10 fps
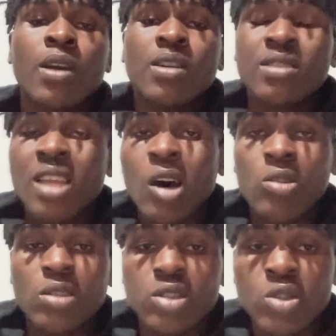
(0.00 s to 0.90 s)
Now,
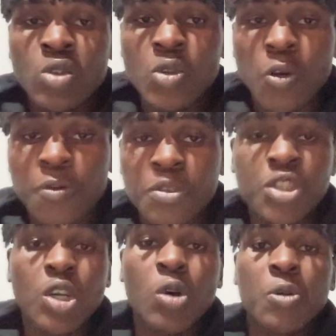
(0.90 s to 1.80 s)
the Snort
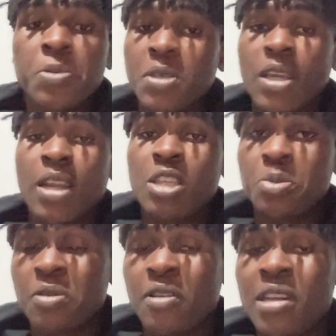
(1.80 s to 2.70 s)
official website has
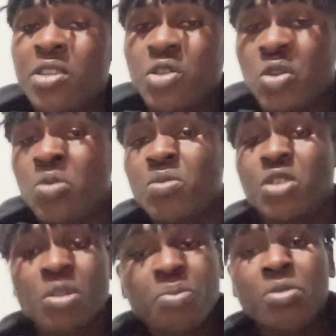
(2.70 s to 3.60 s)
provided some
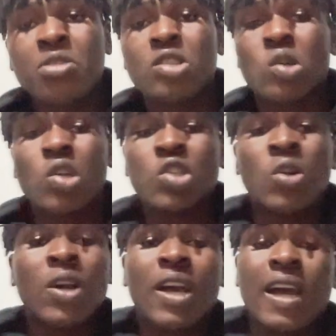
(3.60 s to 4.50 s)
simple
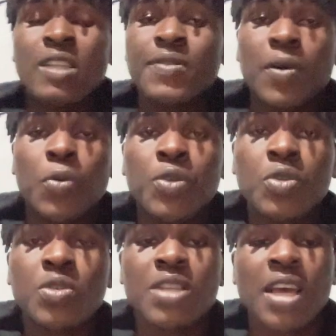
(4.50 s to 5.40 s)
installation guides for
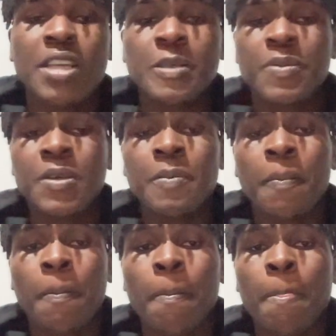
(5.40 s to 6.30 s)
Windows XP,
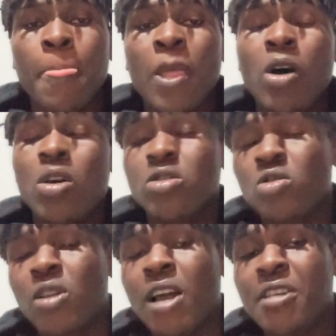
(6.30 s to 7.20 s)

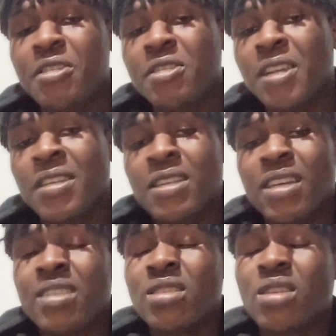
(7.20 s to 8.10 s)
Solaris 10,
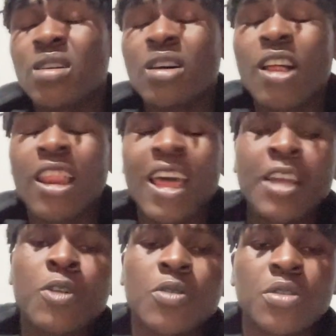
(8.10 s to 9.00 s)
and
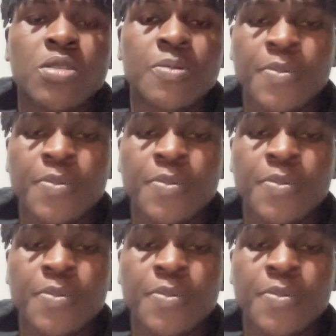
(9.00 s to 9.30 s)
Linux.